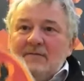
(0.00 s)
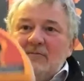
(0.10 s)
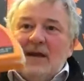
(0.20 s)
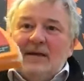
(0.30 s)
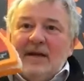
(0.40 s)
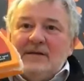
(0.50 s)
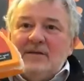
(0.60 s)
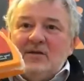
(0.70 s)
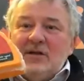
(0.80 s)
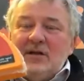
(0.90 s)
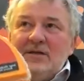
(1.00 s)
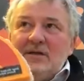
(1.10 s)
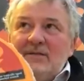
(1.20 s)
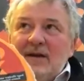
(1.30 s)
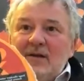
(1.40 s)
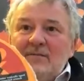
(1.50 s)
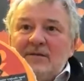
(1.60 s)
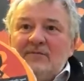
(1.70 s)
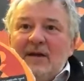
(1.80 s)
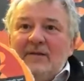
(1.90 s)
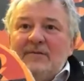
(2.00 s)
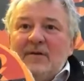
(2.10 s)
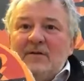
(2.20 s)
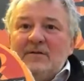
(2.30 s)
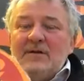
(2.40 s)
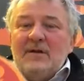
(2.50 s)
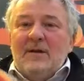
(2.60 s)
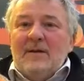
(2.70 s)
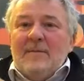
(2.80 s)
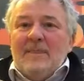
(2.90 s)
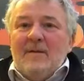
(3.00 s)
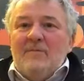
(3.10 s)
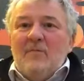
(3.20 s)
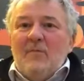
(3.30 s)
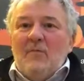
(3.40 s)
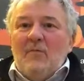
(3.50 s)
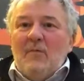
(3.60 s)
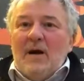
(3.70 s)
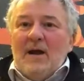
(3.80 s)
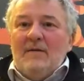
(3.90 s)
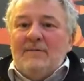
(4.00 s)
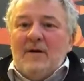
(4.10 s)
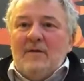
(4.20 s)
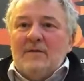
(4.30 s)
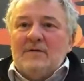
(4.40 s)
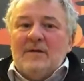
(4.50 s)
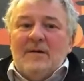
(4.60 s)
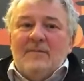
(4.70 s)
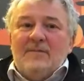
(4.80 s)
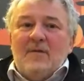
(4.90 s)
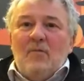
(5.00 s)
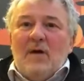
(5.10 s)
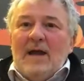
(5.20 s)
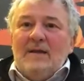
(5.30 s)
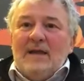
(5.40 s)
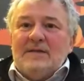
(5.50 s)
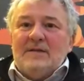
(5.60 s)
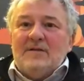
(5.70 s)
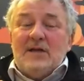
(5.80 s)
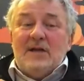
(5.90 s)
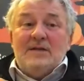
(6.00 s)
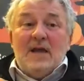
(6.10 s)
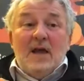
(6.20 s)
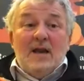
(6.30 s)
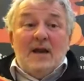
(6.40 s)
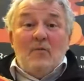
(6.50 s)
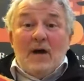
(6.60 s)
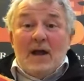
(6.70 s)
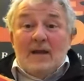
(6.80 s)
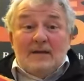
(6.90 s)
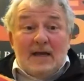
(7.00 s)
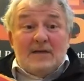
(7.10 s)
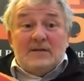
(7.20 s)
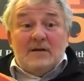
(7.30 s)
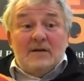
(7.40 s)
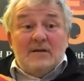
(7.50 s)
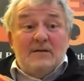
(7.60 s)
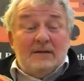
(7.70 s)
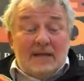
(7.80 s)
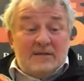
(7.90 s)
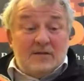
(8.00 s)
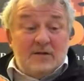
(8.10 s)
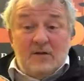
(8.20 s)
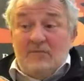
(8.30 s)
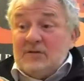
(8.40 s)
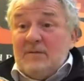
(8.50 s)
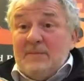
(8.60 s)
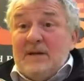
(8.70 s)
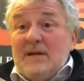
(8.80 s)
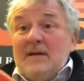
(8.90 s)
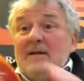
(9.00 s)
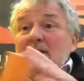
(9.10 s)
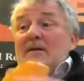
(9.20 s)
Red Leicester cheese developed red fox, and white fox, the white Leicester cheese. Now white Leicester used to be